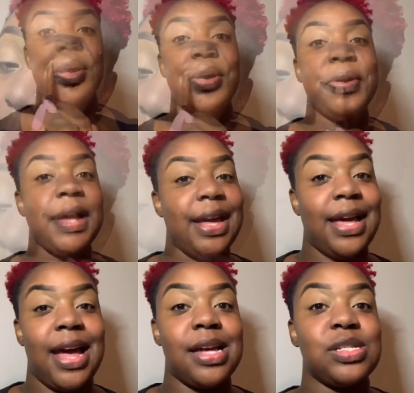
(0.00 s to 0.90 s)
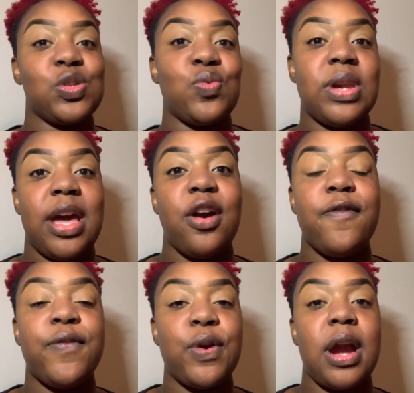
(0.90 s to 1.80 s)
Okay guys, so now
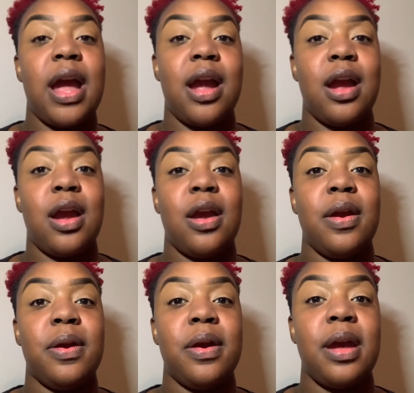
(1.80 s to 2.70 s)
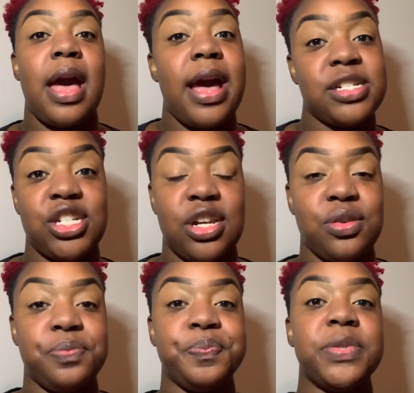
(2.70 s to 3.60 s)
for our
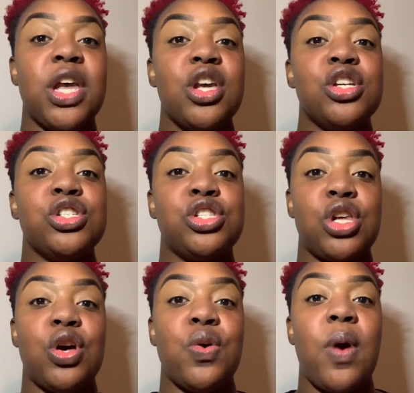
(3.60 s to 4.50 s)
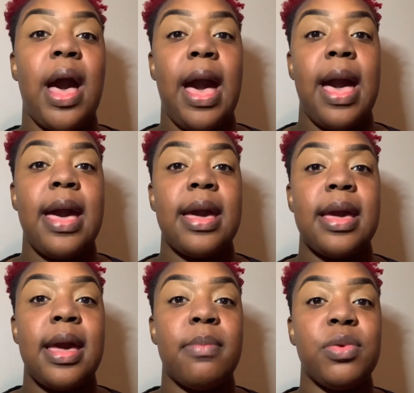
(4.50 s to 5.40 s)
eyeshadow. So I
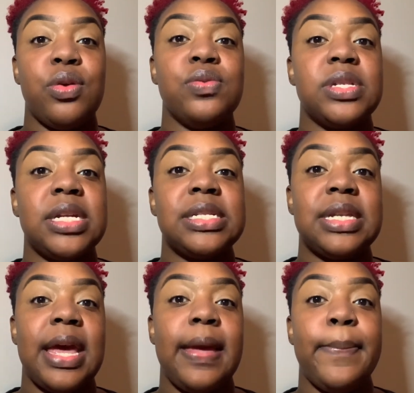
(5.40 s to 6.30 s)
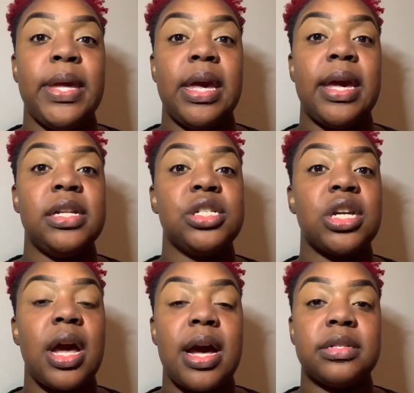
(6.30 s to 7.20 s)
am using today BH
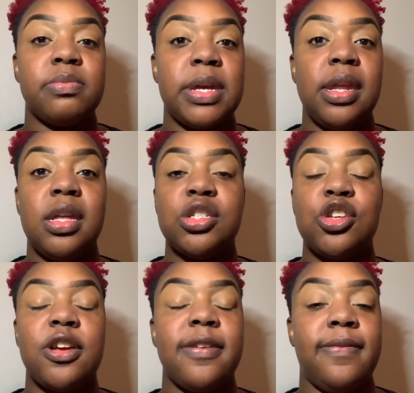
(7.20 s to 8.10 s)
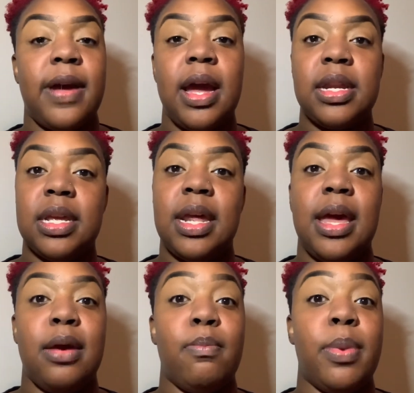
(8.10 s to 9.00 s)
Cosmetics. You can find it
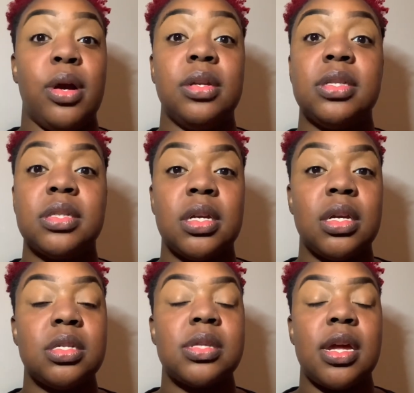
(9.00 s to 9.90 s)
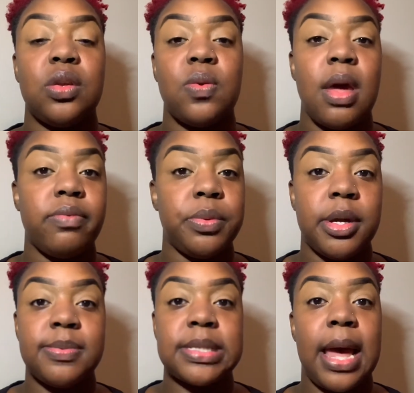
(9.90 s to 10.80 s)
at Burlington. They do have a
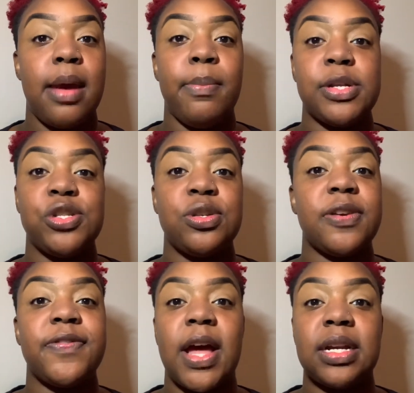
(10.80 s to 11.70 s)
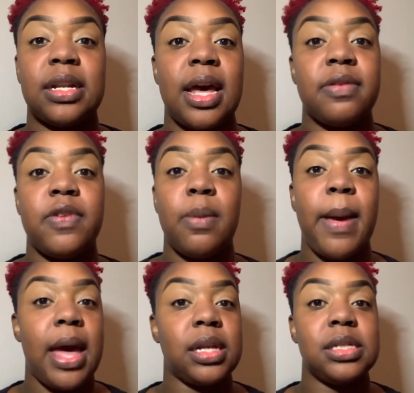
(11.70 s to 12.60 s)
website, but you can find a lot of their
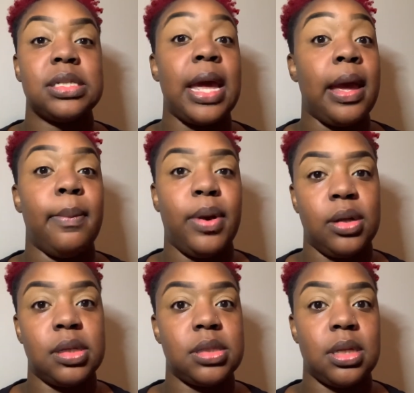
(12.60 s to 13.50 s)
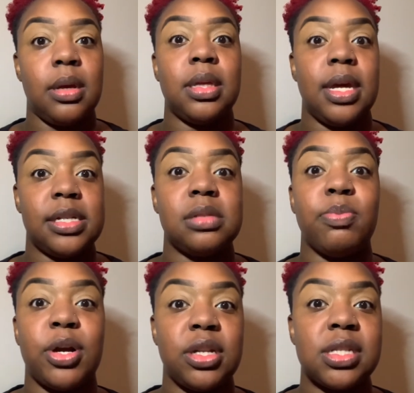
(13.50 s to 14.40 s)
palettes at Burlington. Yes,
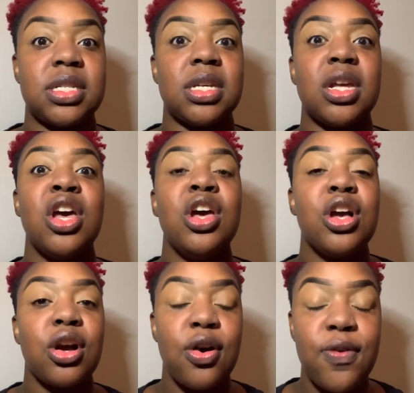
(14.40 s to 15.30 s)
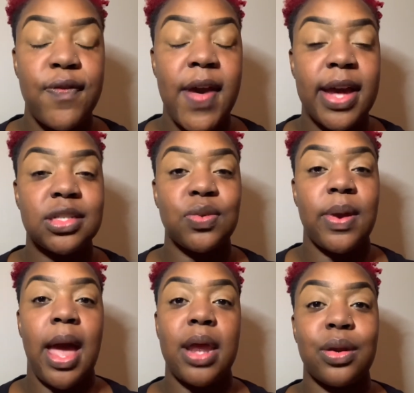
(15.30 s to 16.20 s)
Burlington Coat
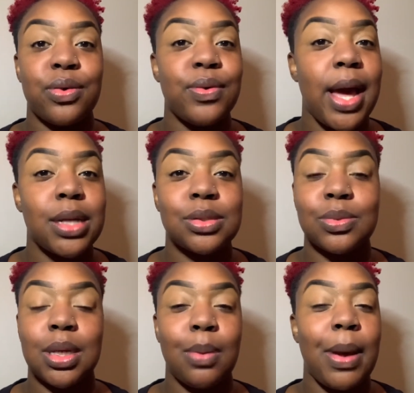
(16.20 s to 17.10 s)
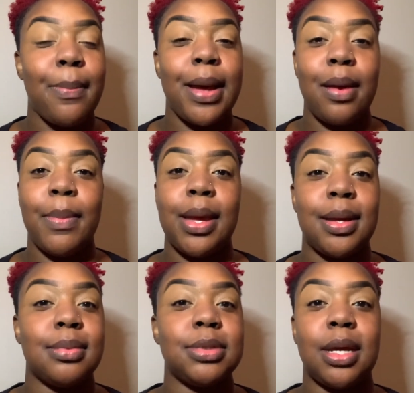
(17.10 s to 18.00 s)
Factory. I know you guys don't think about buying
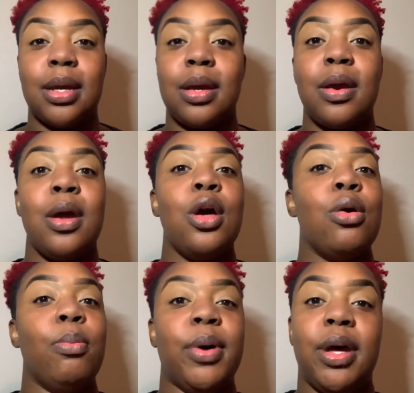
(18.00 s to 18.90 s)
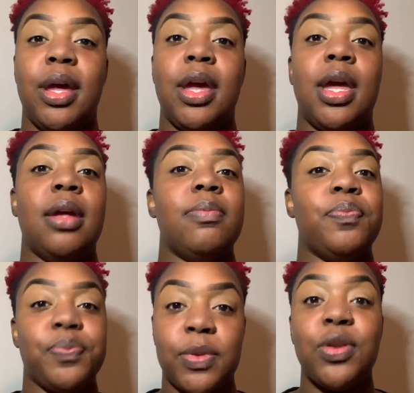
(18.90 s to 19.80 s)
makeup there, but
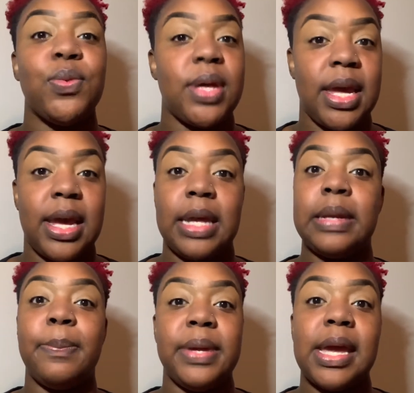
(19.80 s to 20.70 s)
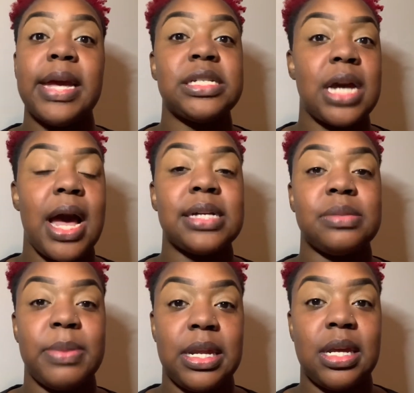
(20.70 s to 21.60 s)
you can. BH
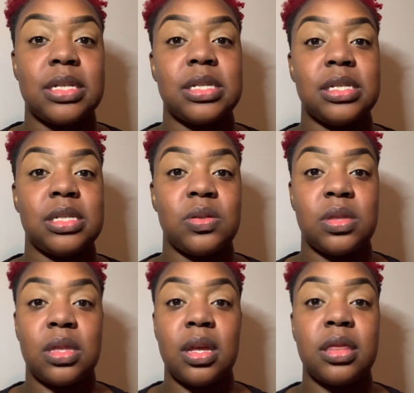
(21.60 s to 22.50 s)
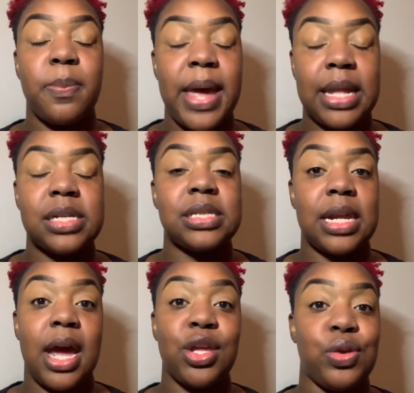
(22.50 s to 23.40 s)
Cosmetics is the palettes that
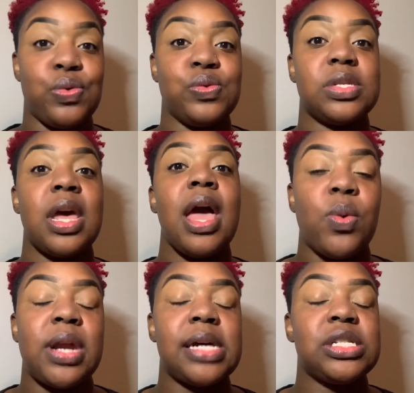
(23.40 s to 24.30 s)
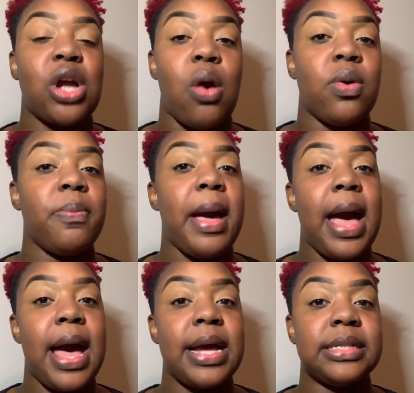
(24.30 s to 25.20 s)
I use. When I start with my
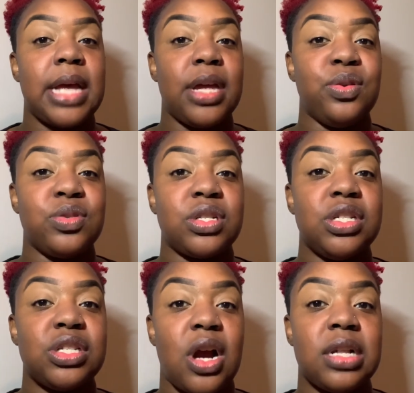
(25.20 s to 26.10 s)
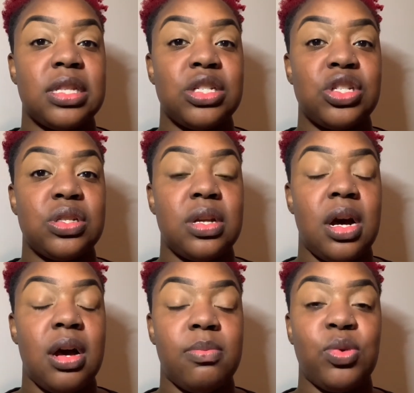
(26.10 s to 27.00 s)
eyes, I usually start
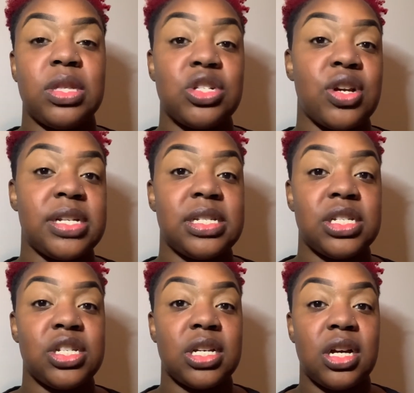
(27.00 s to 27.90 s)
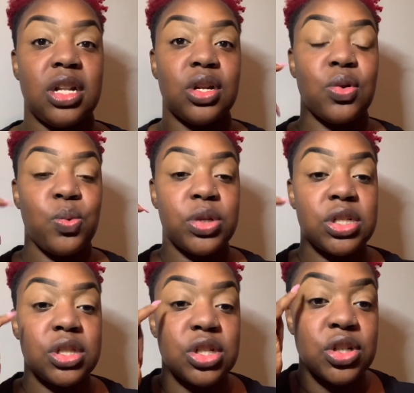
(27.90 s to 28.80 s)
with the transition color,
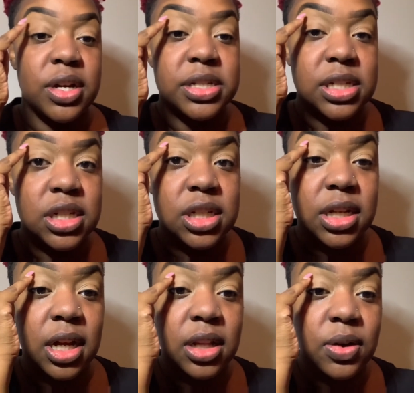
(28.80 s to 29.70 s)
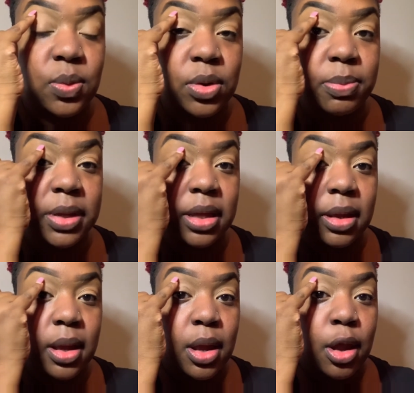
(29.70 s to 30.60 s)
which the transition color would be
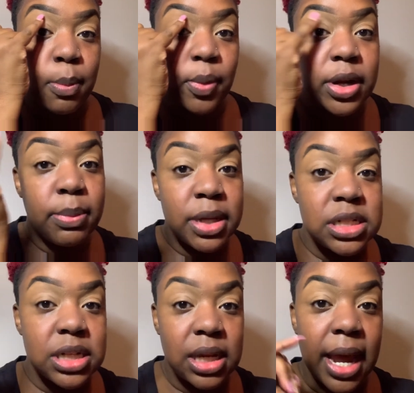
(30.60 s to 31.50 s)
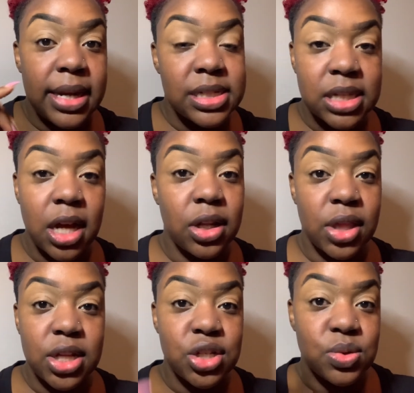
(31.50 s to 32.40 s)
pretty much the lightest color
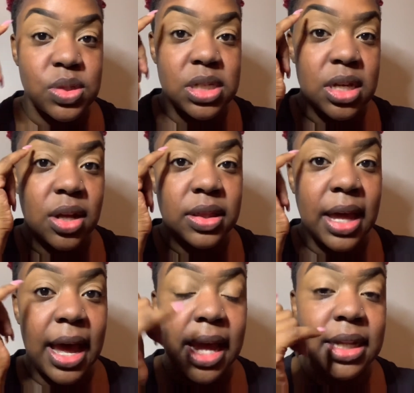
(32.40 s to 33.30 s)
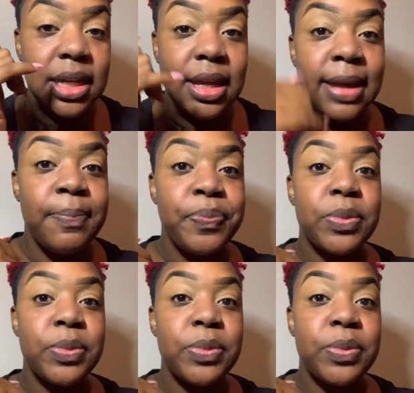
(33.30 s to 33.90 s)
that you see on the eyelid.